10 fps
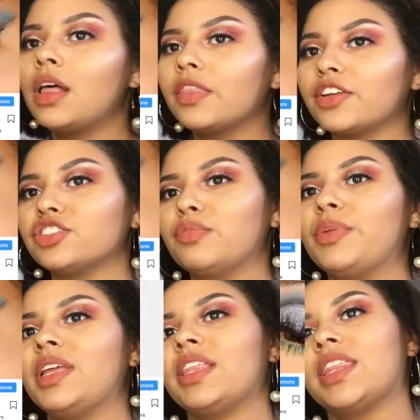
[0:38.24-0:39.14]
there should
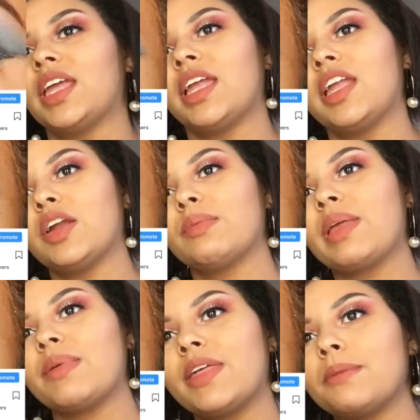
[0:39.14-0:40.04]
be a thing here
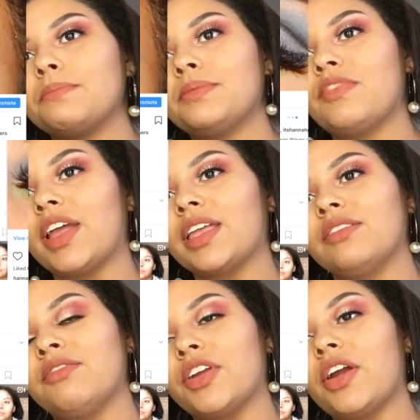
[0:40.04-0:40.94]
maybe if I
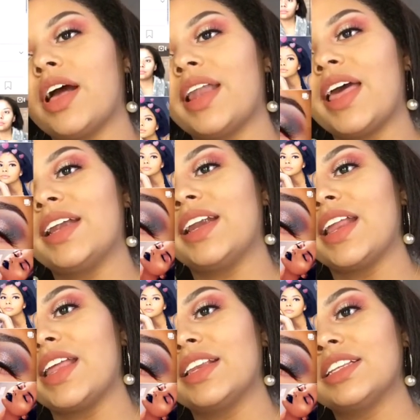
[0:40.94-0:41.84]
can figure out how to edit it
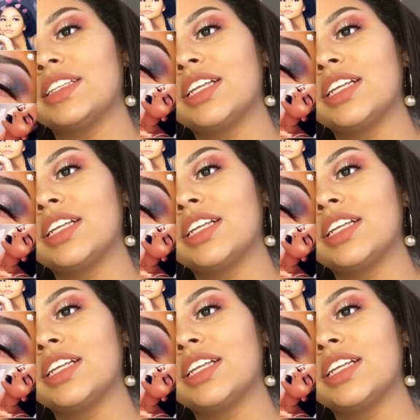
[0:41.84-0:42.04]
in.